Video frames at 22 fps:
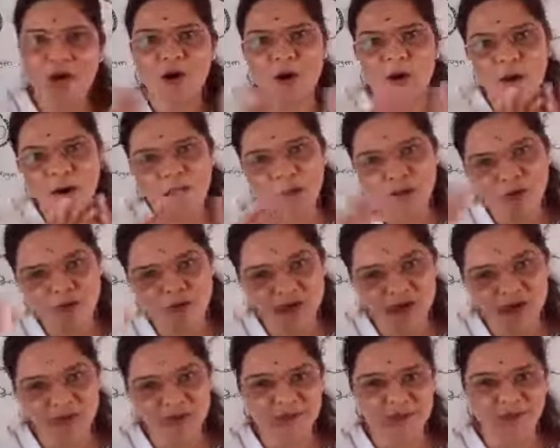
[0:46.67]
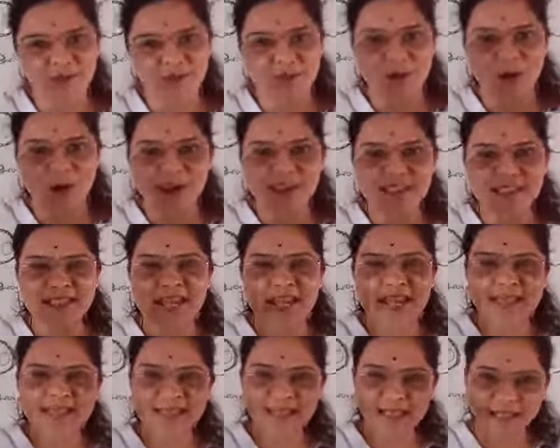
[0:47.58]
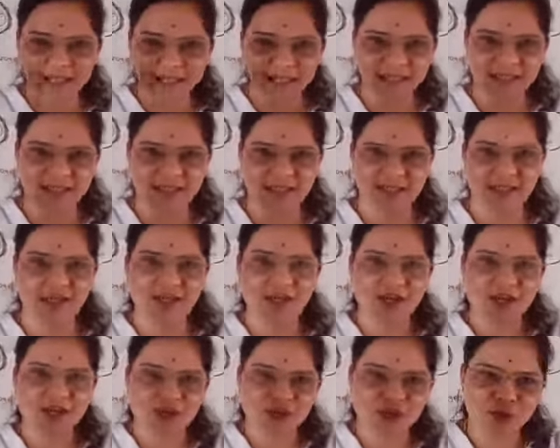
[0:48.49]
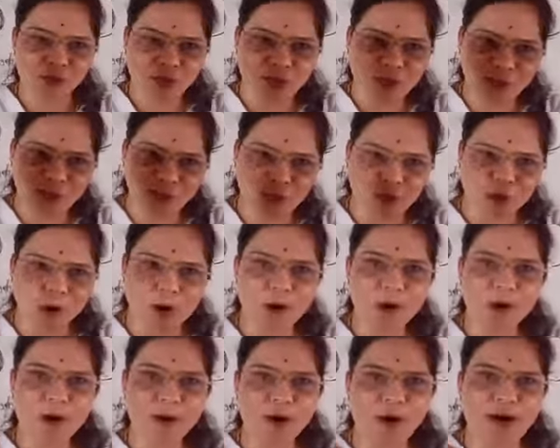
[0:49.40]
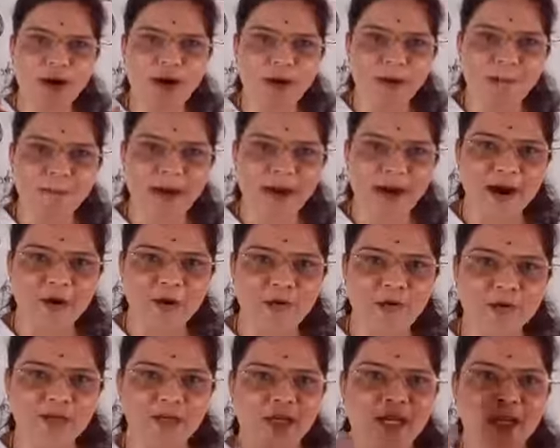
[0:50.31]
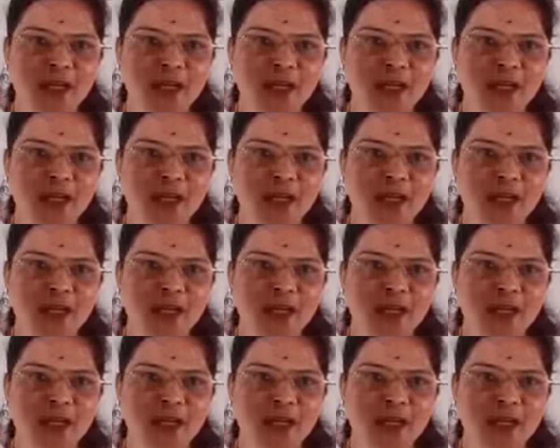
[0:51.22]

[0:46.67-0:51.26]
all over boys and girls should know about